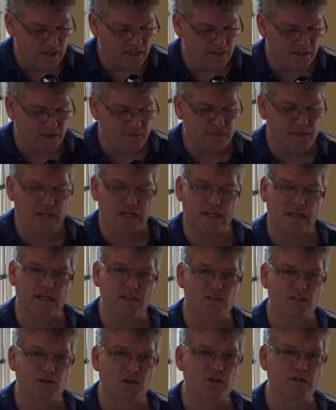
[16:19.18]
And you go, man,
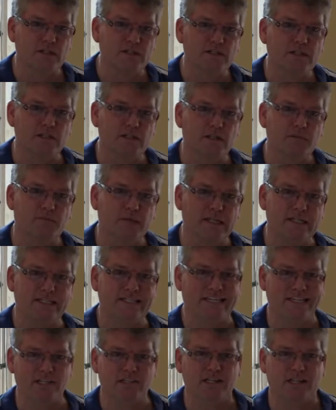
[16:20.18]
it's so easy to be
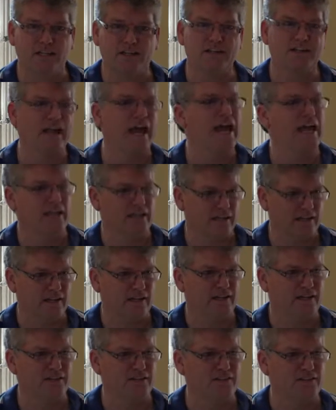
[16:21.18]
discontent
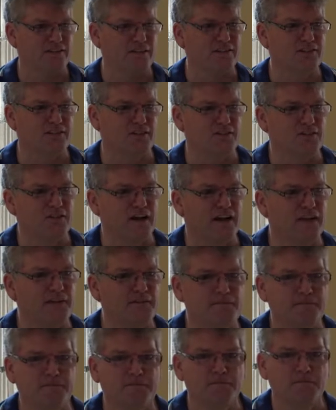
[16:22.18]
in a season,
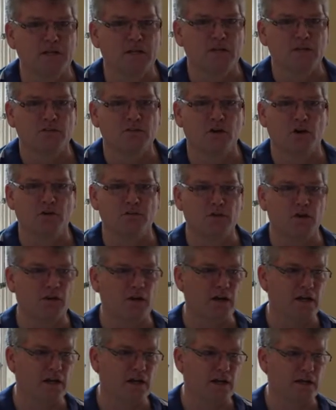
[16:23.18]
right? So if
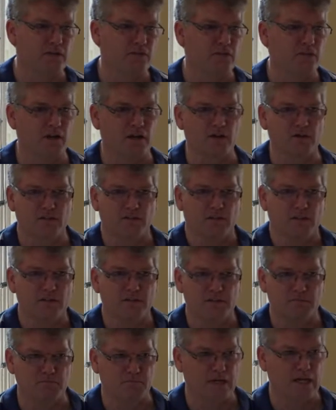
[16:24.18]
you're in a single
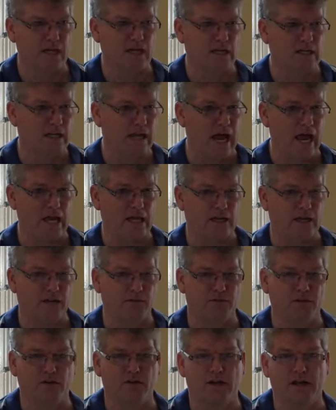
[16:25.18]
season, be content.
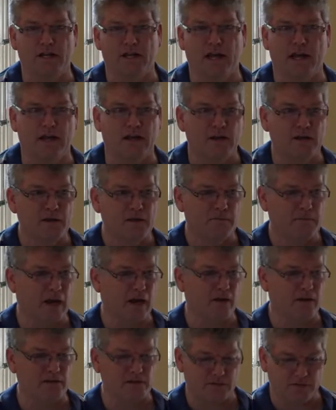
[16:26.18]
If you're in a
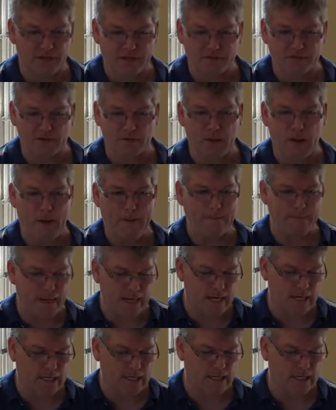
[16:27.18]
married season,
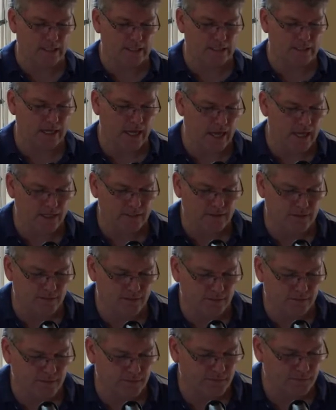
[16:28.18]
be
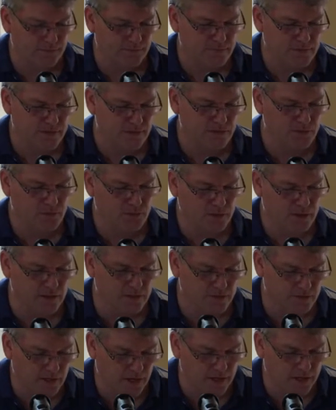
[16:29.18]
content. This is what
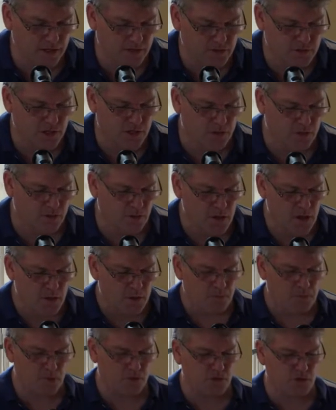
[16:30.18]
he's saying. A single
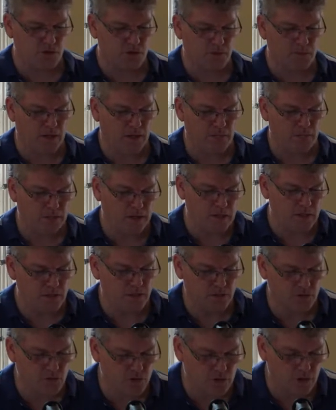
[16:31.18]
person should be at
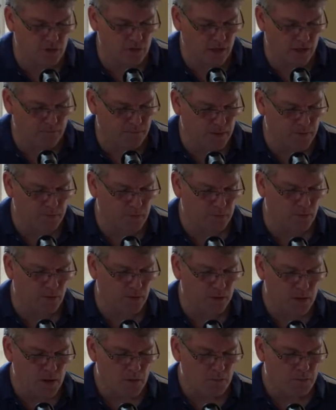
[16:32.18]
peace and shouldn't let
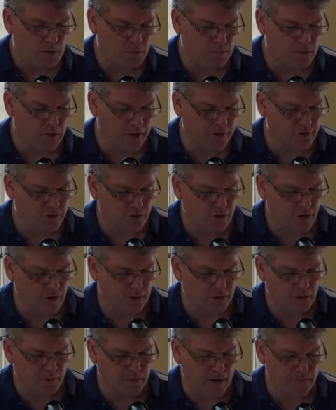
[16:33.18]
people put pressure
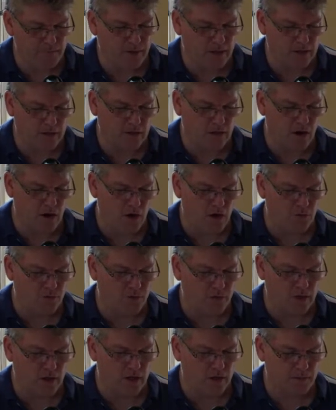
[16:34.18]
on them. I've met an
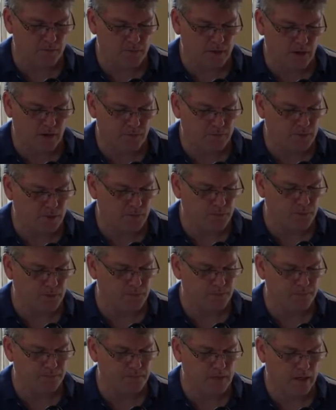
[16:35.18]
awful lot of married people,
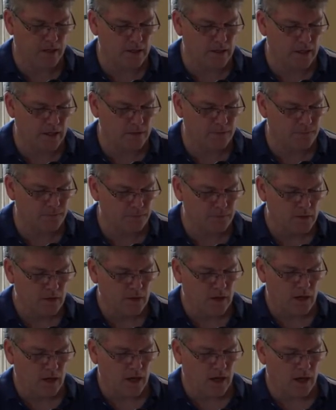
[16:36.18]
again,
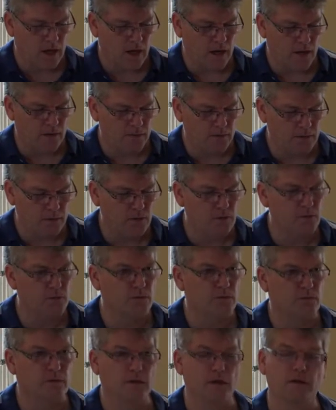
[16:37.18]
uh,
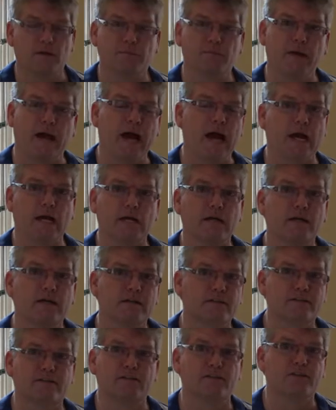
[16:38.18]
who think back
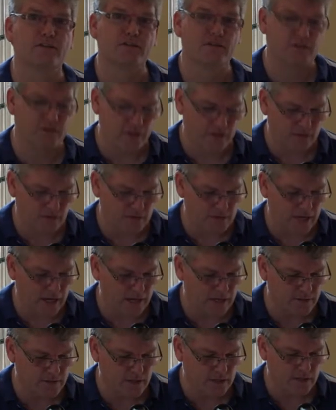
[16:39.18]
to their single
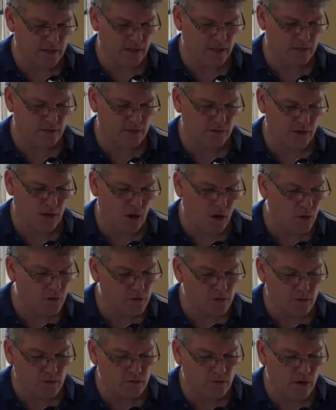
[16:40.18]
days and they say, Oh,
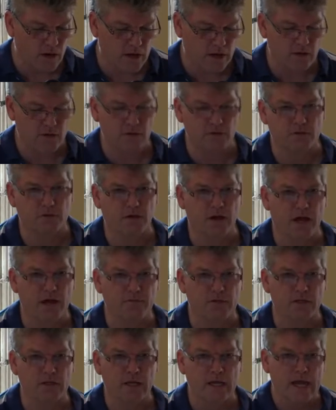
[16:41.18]
you don't know how good you
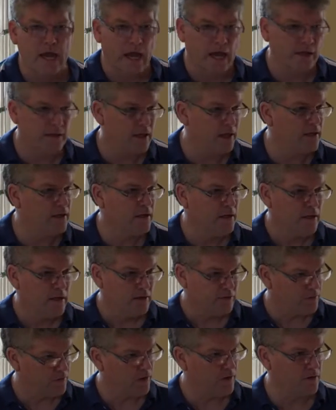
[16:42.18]
have it. And then
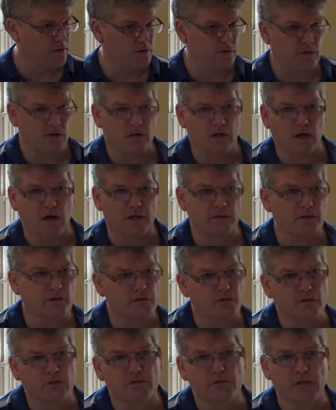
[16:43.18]
singles look on, they're
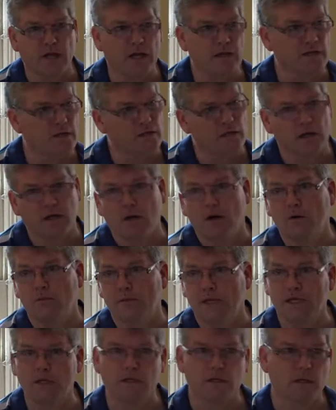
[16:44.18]
so sad, and they're like, Oh
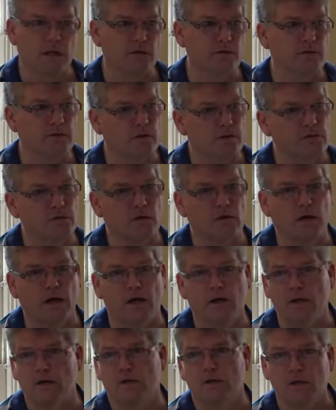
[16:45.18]
man, you guys don't know
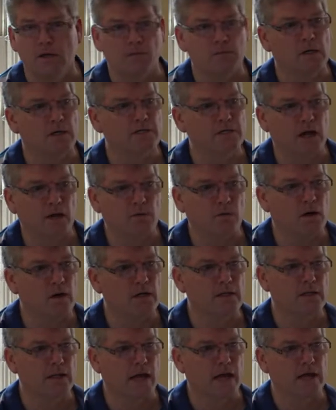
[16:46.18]
how much I
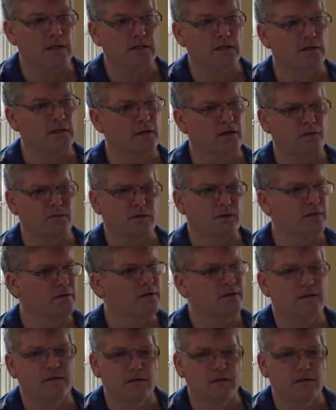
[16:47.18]
want that. And you go, What?